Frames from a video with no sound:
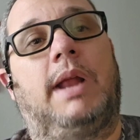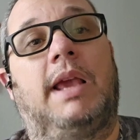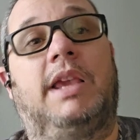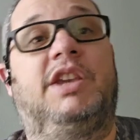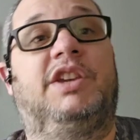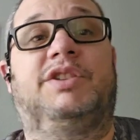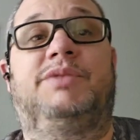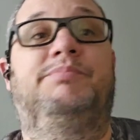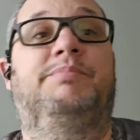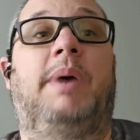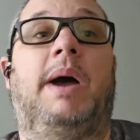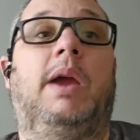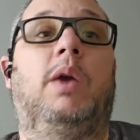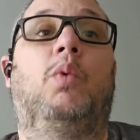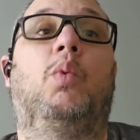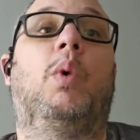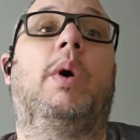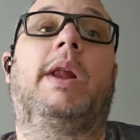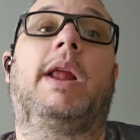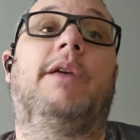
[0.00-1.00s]
I just buy
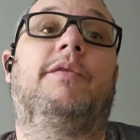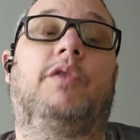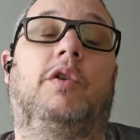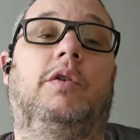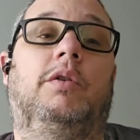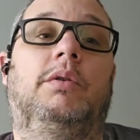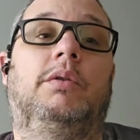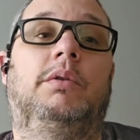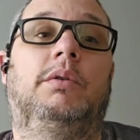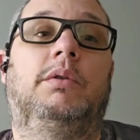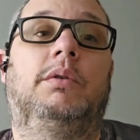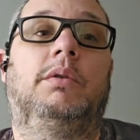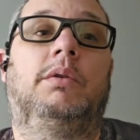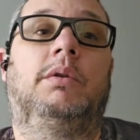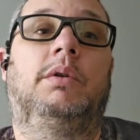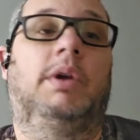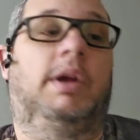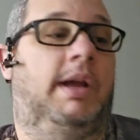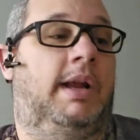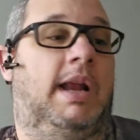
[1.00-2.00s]
whatever,
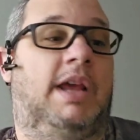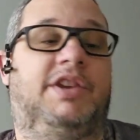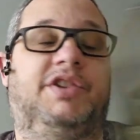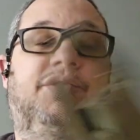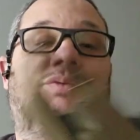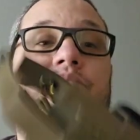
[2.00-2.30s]
and I just